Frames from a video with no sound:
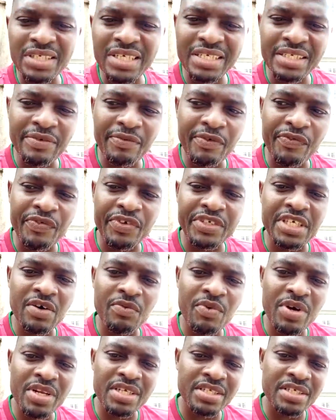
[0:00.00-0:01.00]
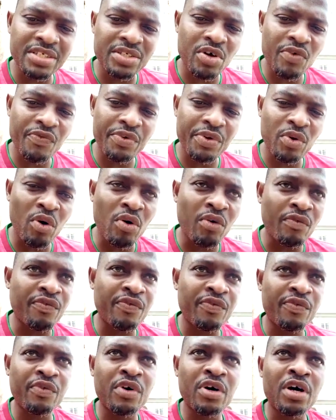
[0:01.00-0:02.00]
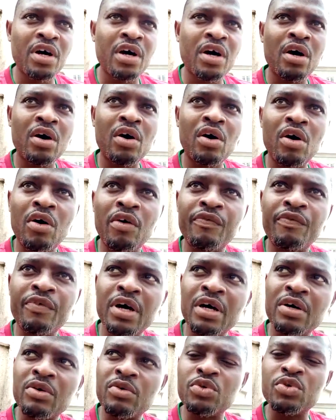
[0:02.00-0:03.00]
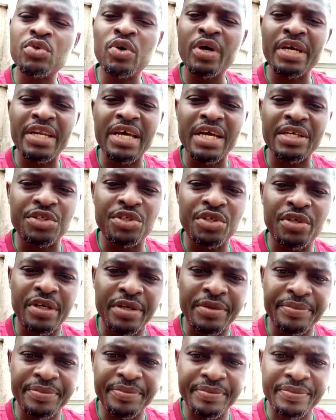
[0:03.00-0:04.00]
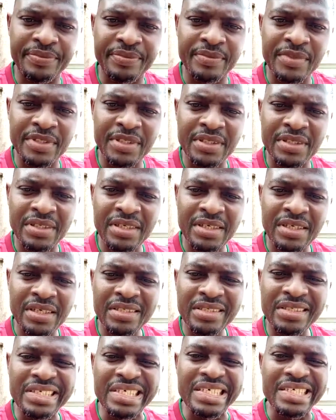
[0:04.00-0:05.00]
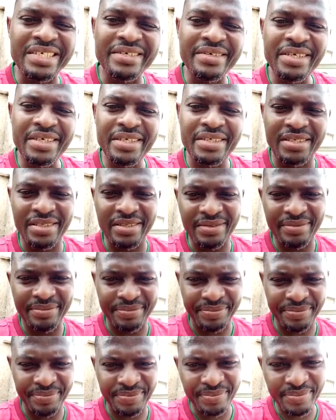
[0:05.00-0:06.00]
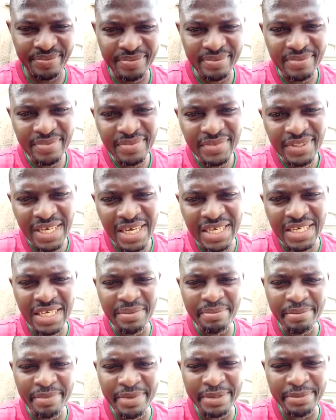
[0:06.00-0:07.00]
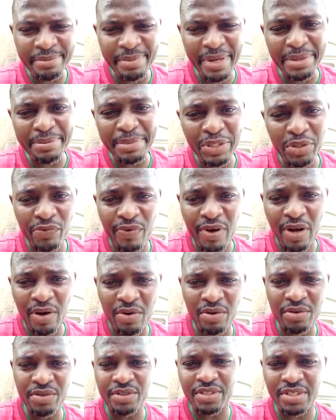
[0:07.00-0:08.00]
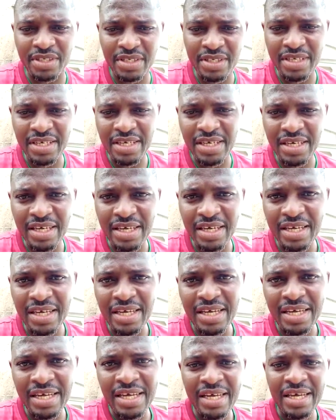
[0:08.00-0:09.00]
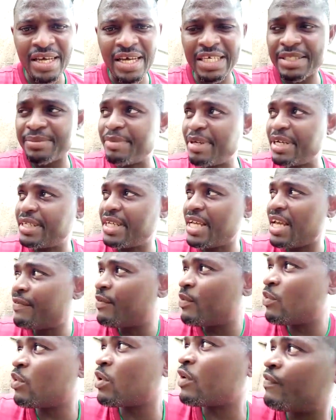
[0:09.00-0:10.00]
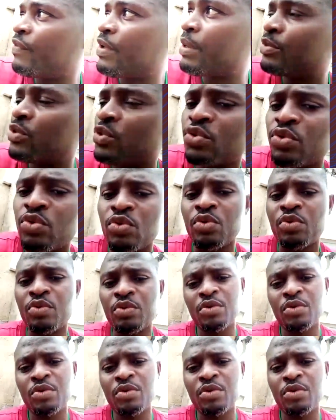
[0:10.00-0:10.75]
1957, when the discovery of crude oil in Nigeria, the greed and the management of our country has made every one of them to